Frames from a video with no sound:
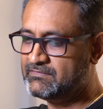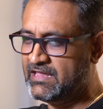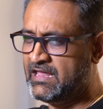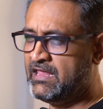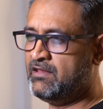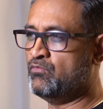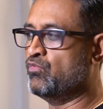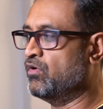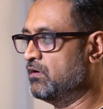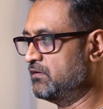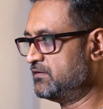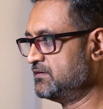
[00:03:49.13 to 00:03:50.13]
in
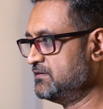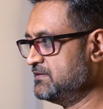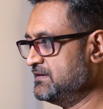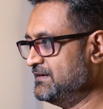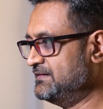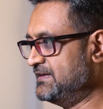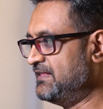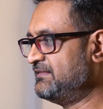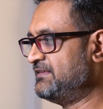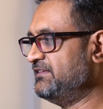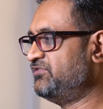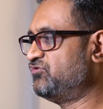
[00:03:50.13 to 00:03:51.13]
war tells his